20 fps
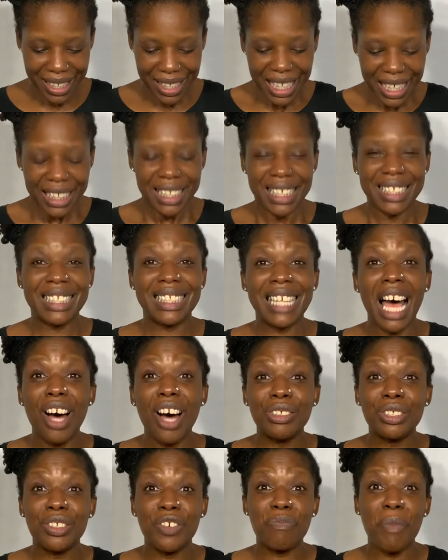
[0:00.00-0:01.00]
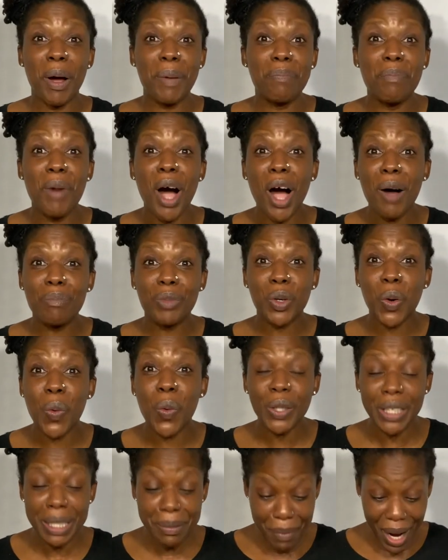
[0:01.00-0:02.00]
the sound of my mum
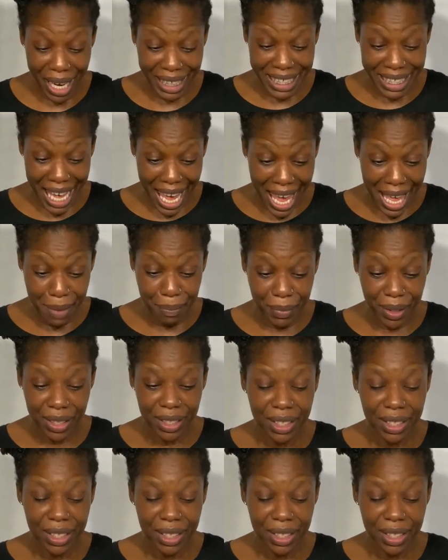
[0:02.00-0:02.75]
calling my name,